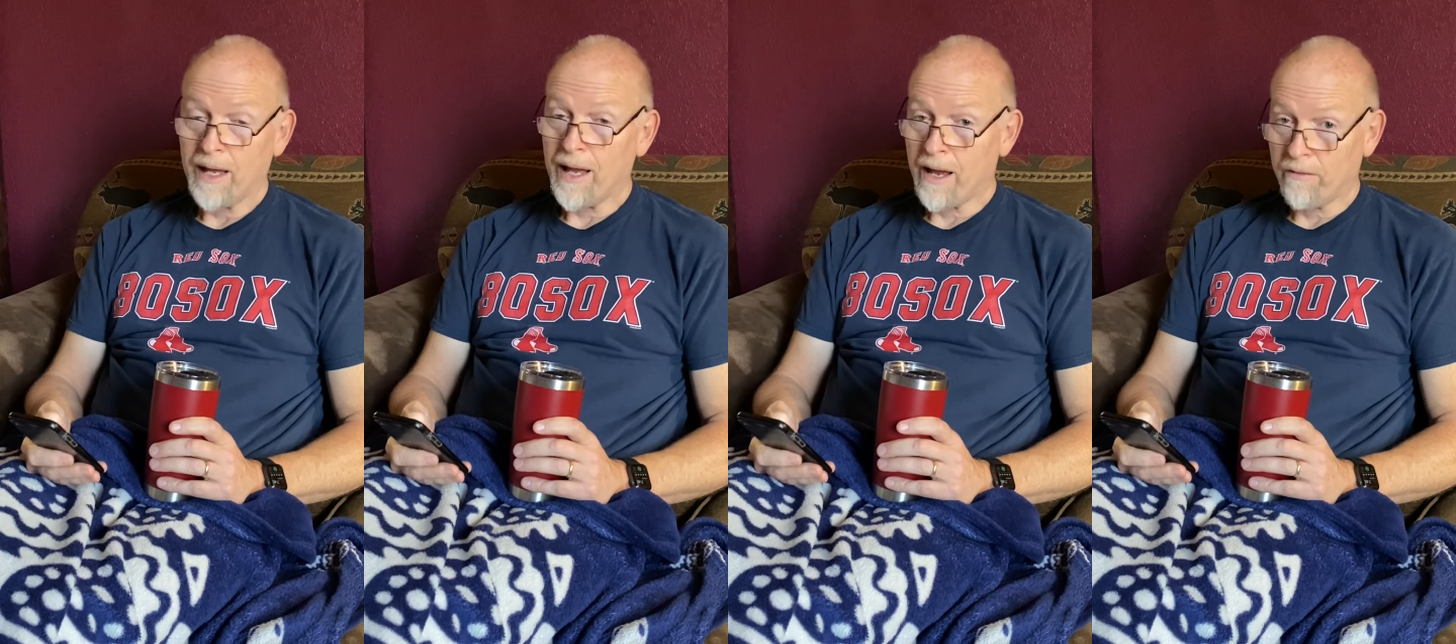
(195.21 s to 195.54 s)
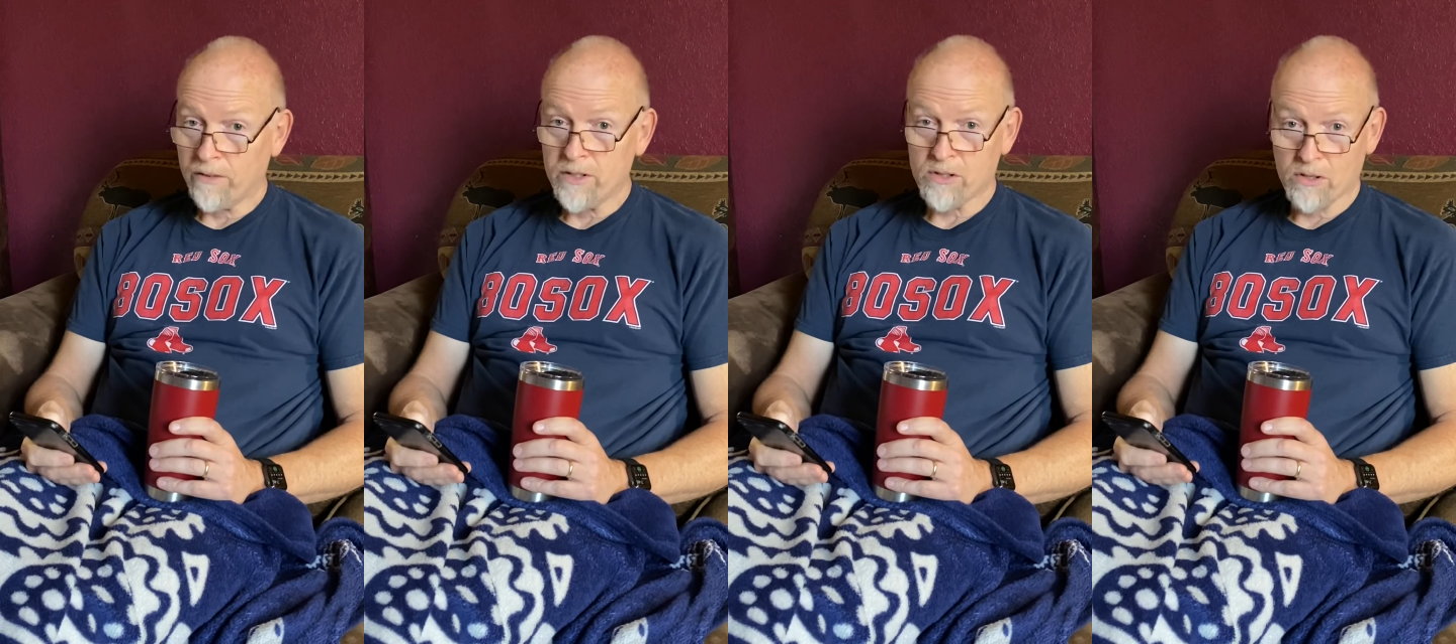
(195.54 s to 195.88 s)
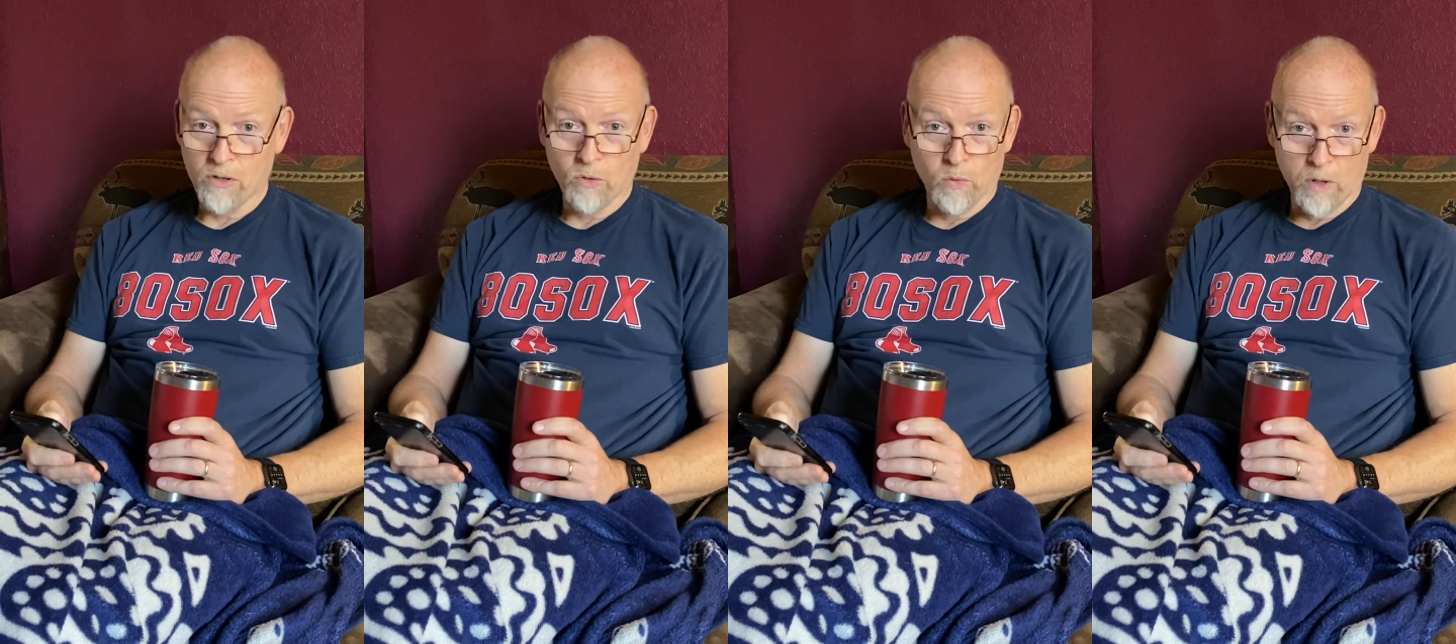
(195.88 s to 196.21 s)
Every
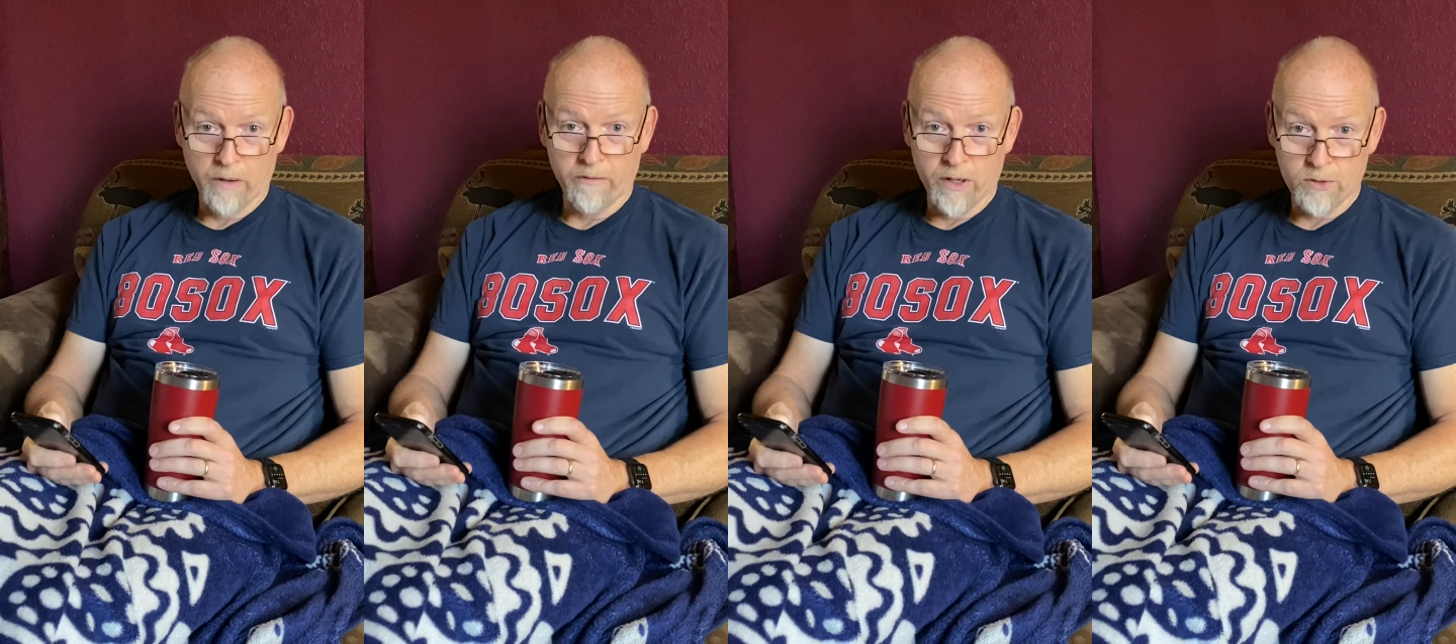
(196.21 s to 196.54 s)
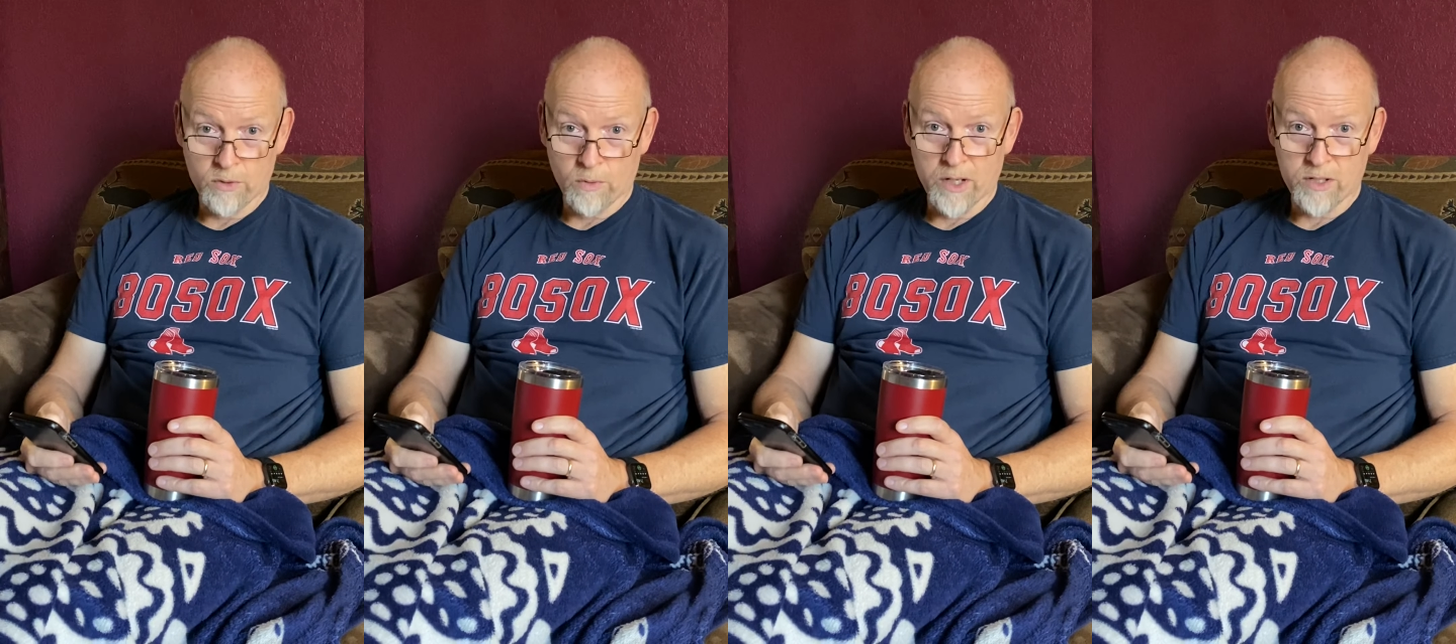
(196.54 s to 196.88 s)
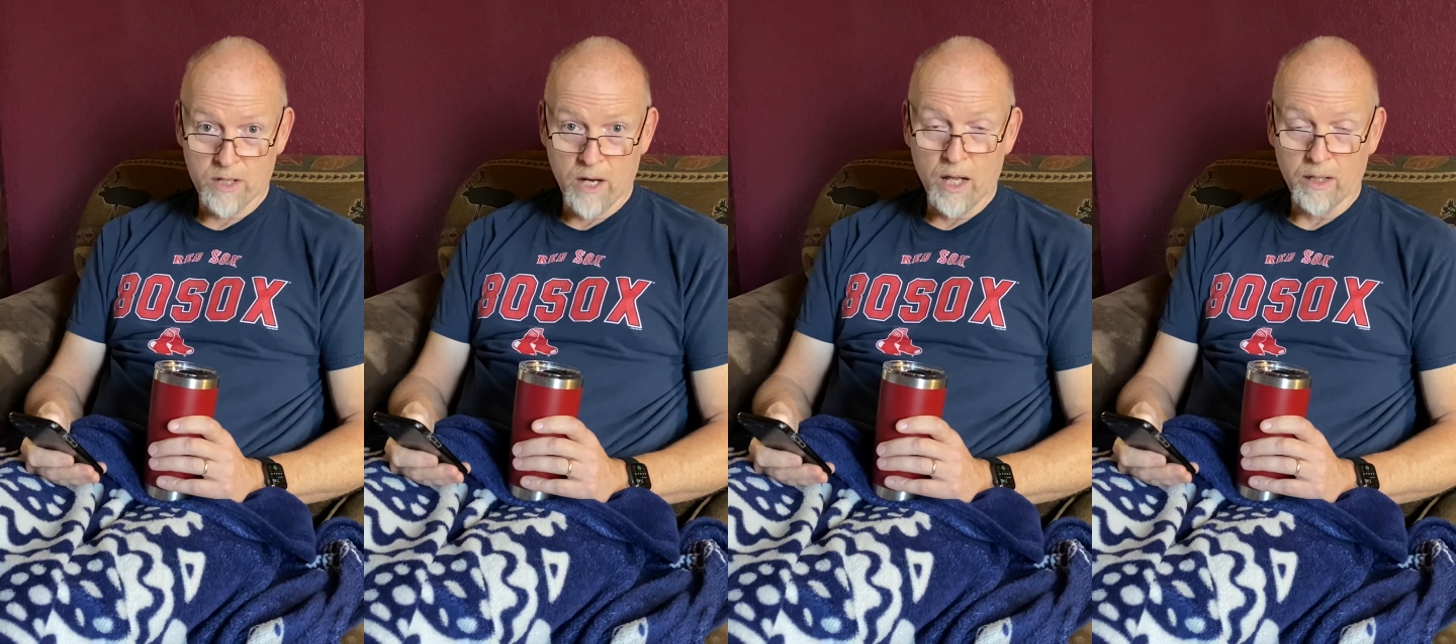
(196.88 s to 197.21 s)
single one of those
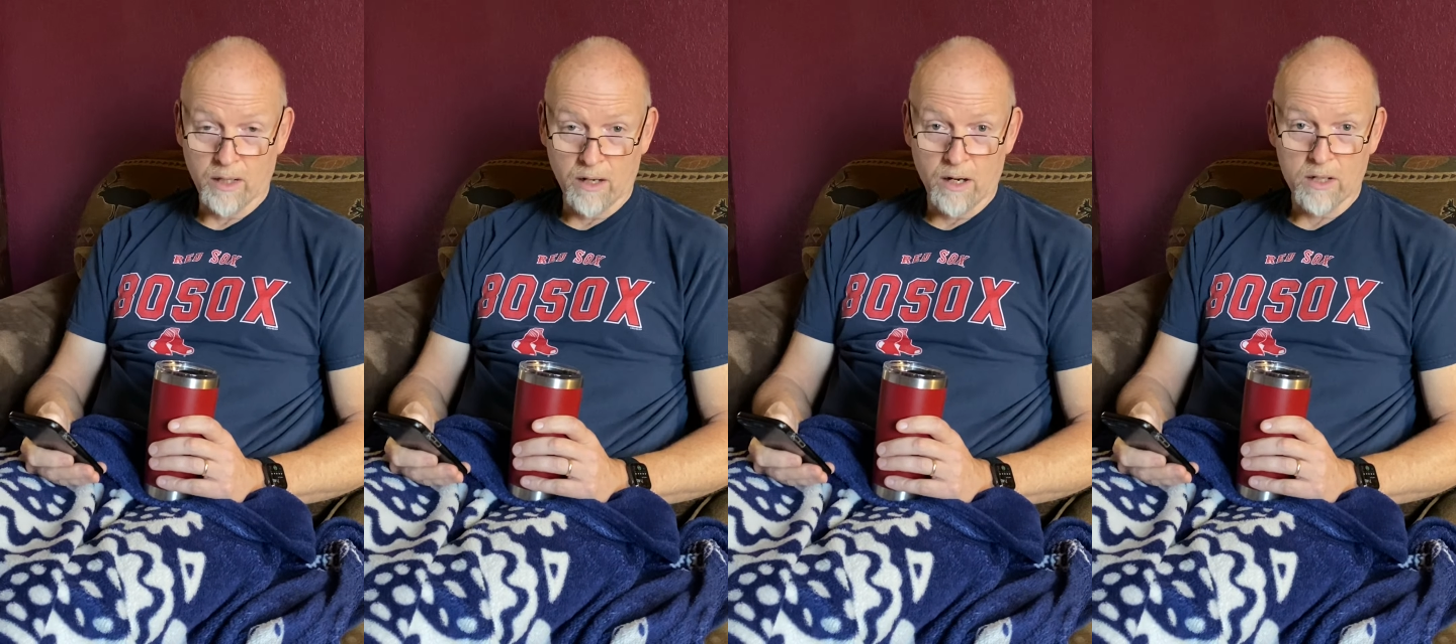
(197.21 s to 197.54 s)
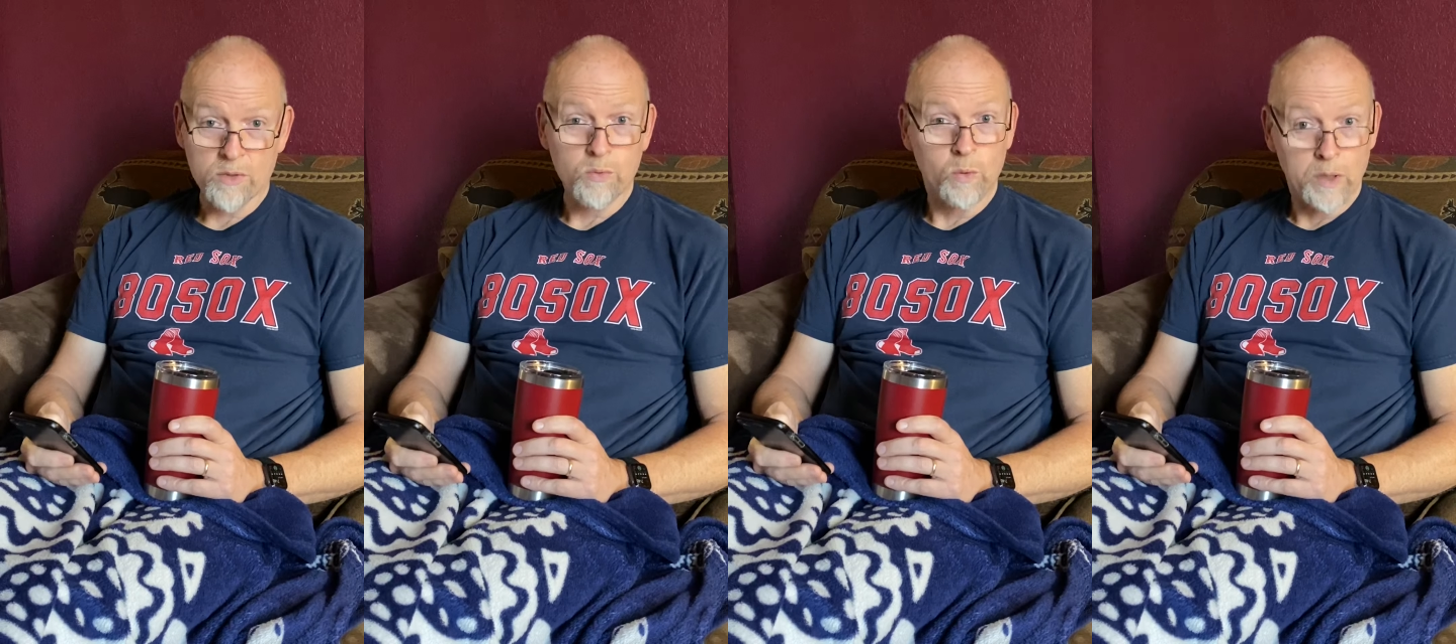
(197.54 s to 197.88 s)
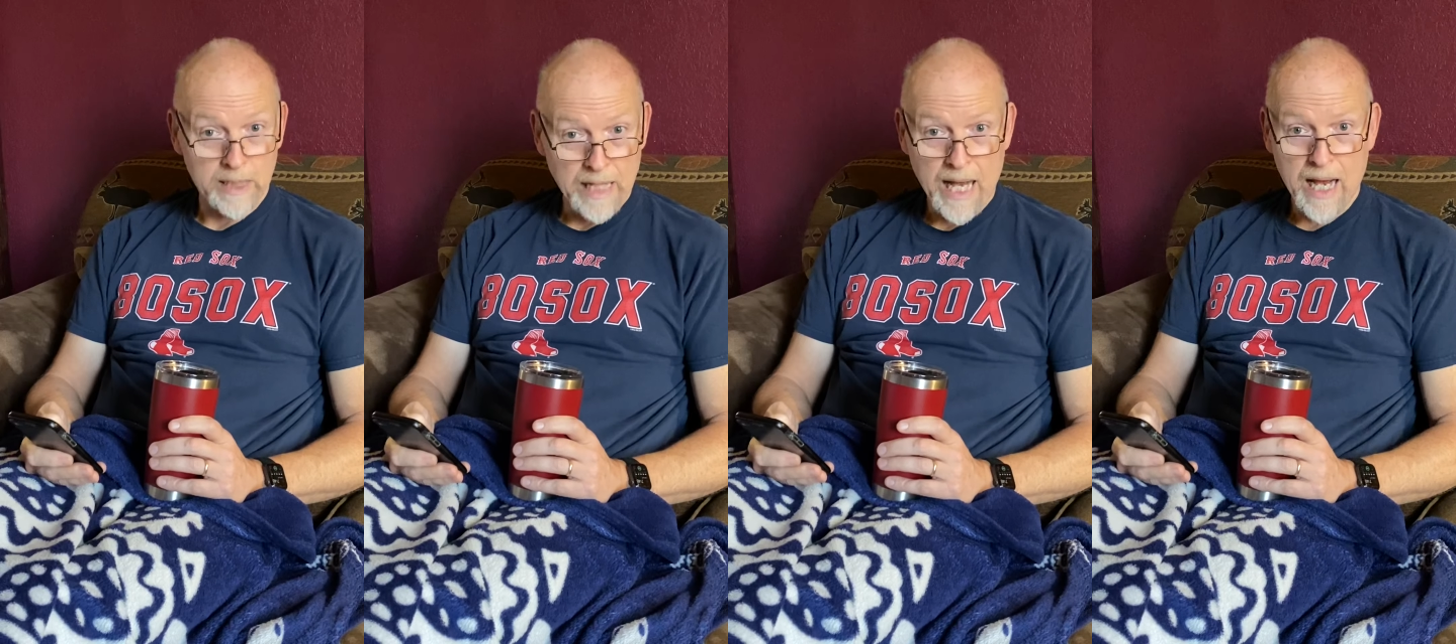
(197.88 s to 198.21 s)
Russian oligarchs will
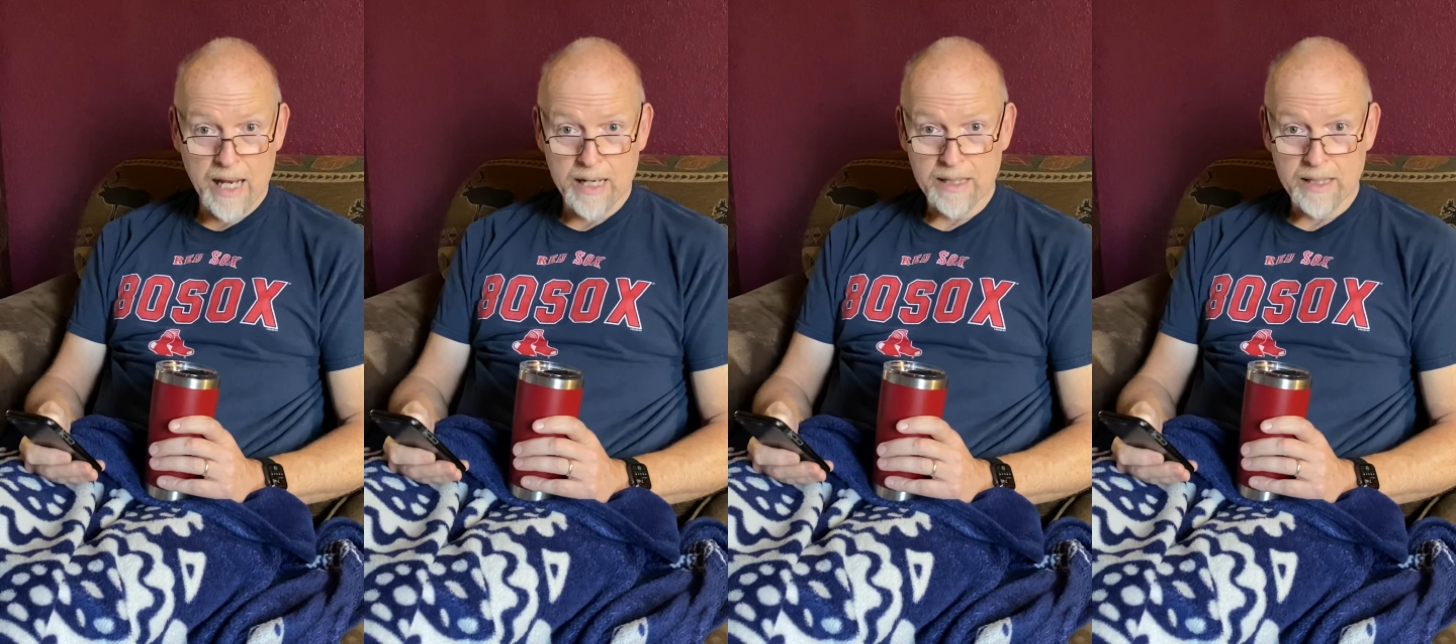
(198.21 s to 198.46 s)
die.